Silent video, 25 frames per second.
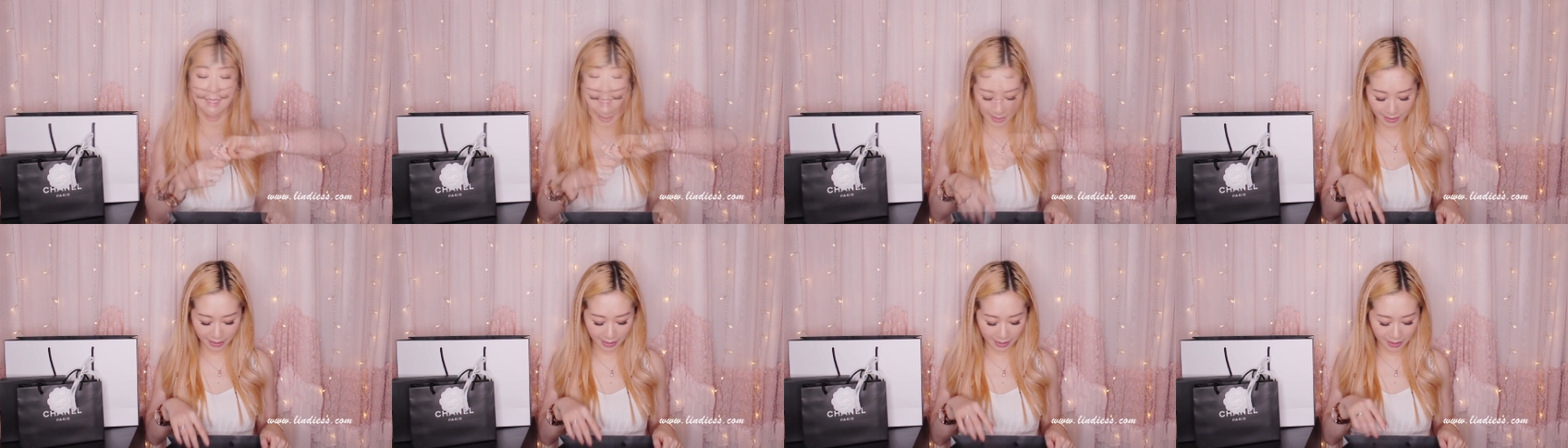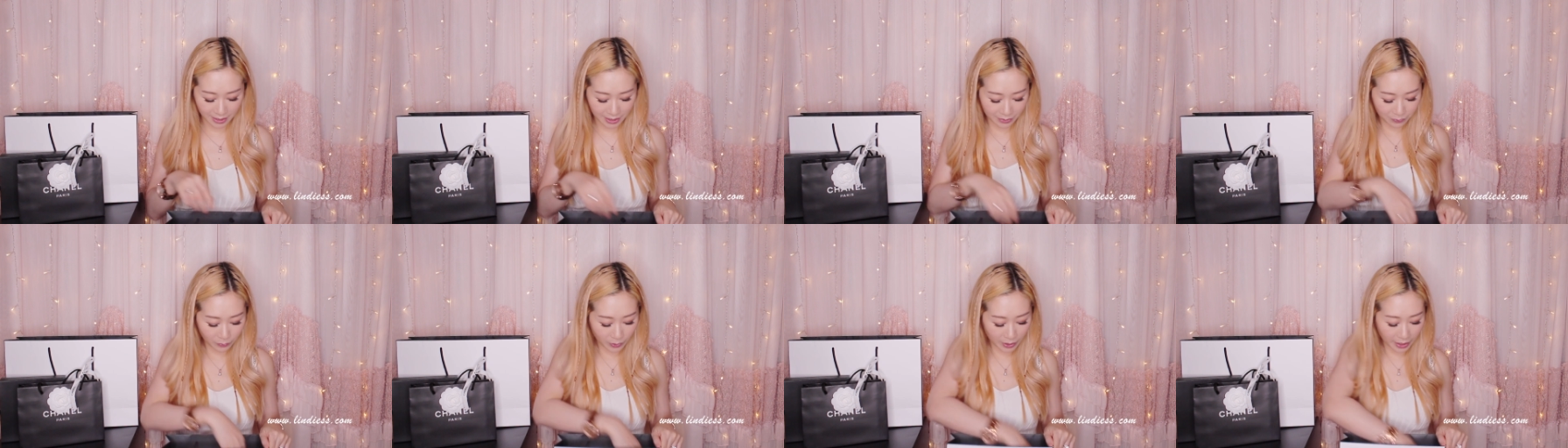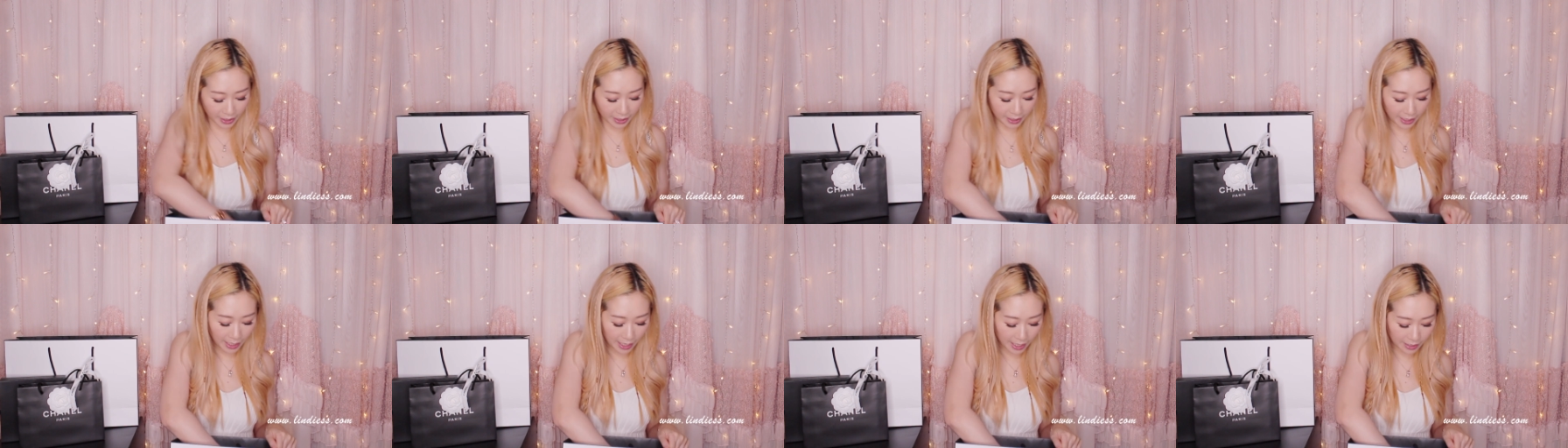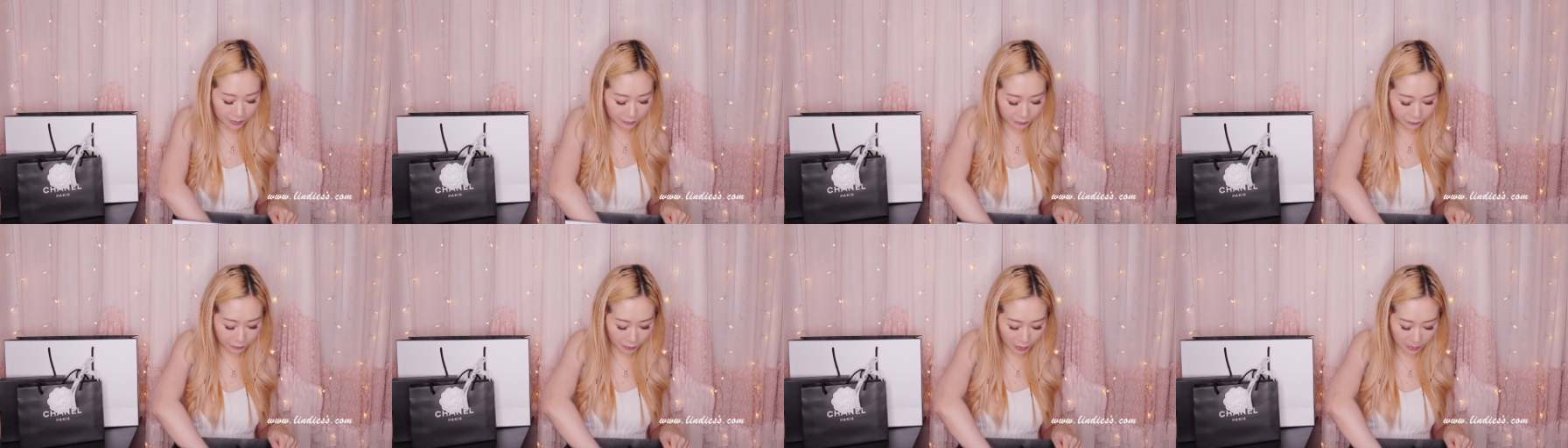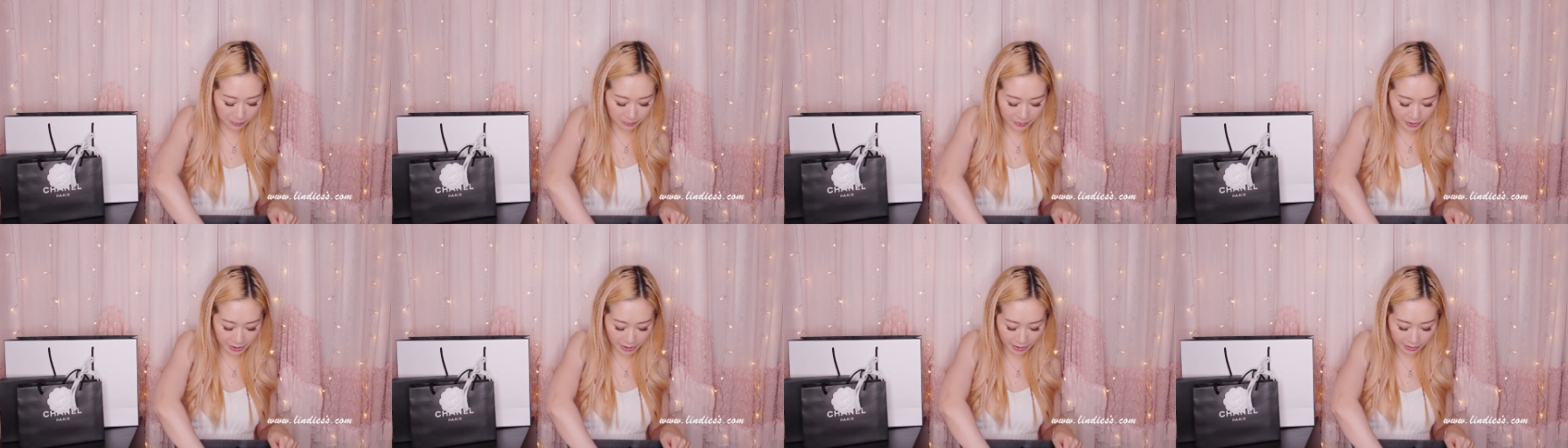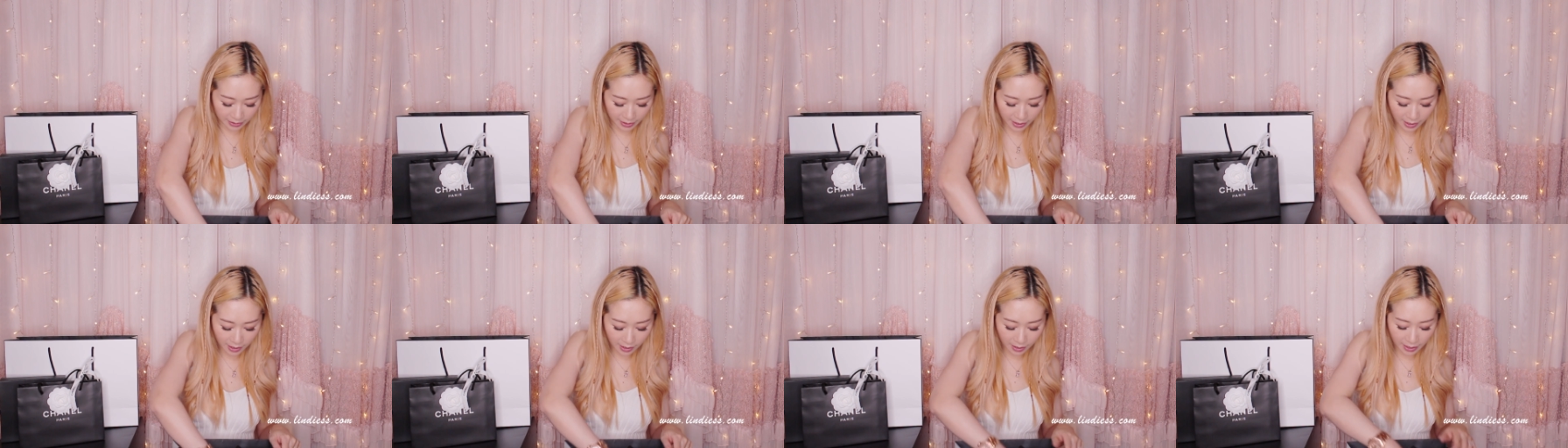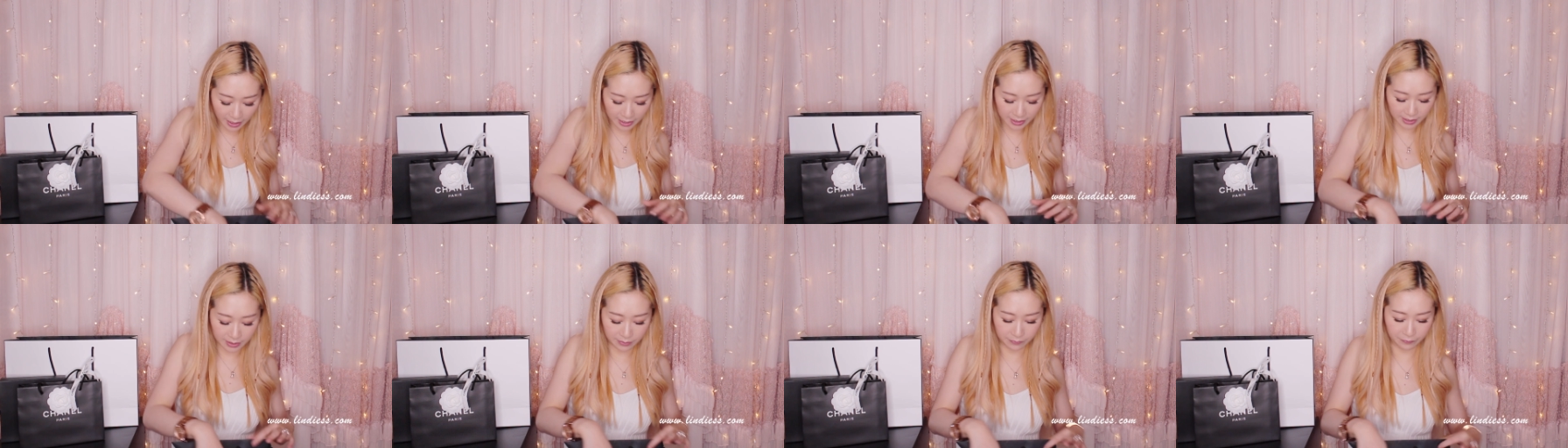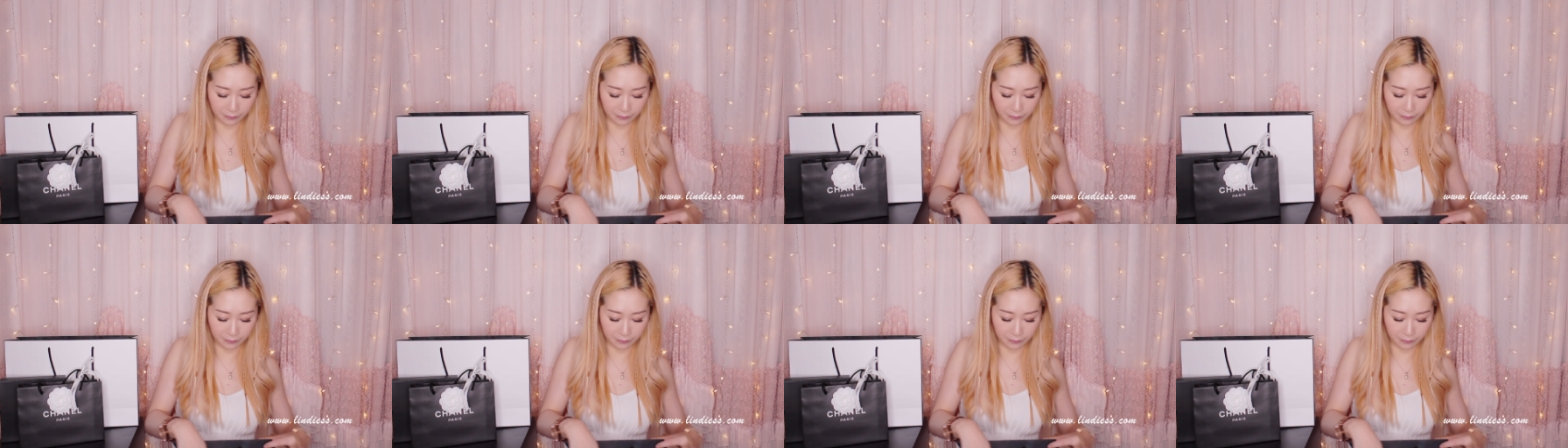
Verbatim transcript: And that is what I got from Chanel as